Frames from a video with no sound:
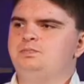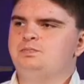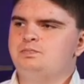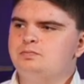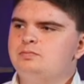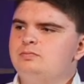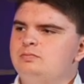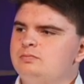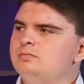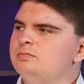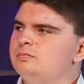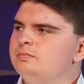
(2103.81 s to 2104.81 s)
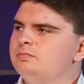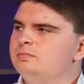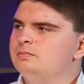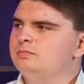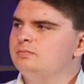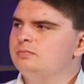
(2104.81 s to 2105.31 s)

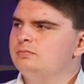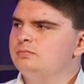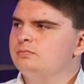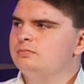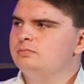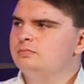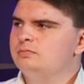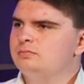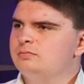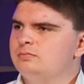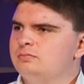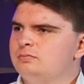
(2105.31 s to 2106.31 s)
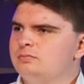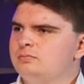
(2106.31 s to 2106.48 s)
The person shown says nothing.